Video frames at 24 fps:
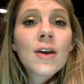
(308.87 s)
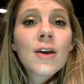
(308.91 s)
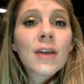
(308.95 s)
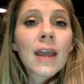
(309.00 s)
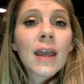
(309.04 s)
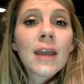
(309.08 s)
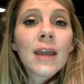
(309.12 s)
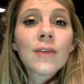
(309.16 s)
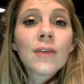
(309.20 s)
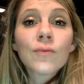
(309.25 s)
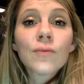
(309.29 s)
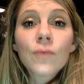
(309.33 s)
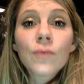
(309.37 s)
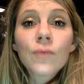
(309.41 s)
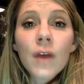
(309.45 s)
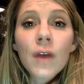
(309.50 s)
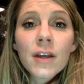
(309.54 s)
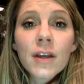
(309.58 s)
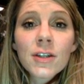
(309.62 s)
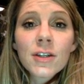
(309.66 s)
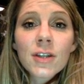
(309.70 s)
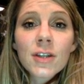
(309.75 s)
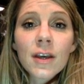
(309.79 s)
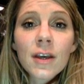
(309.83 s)
Okay, in
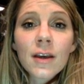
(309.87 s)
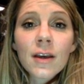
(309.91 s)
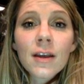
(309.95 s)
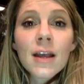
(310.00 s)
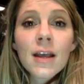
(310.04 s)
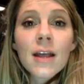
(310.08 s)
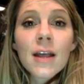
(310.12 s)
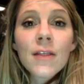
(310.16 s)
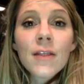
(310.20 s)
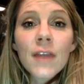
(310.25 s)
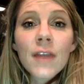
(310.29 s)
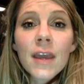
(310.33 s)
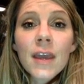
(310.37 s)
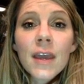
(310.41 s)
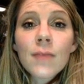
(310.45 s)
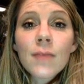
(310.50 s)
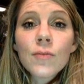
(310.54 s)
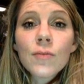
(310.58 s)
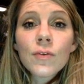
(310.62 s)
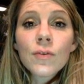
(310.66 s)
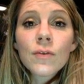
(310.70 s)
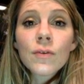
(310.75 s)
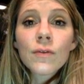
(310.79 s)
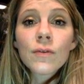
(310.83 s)
Russia, they
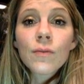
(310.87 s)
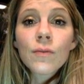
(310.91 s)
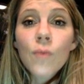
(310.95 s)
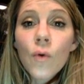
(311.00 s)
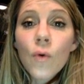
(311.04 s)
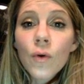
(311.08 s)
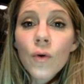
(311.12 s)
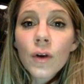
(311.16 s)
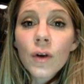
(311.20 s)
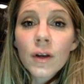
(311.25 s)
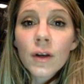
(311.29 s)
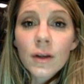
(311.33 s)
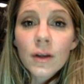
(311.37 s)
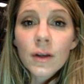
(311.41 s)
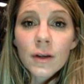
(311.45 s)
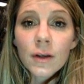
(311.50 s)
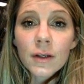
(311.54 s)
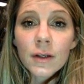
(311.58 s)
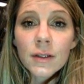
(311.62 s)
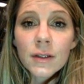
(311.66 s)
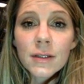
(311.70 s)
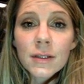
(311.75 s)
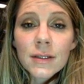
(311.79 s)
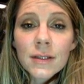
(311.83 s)
move more
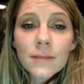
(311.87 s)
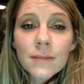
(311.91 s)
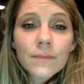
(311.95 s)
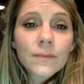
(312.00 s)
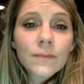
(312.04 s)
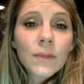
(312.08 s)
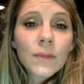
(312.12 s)
goods,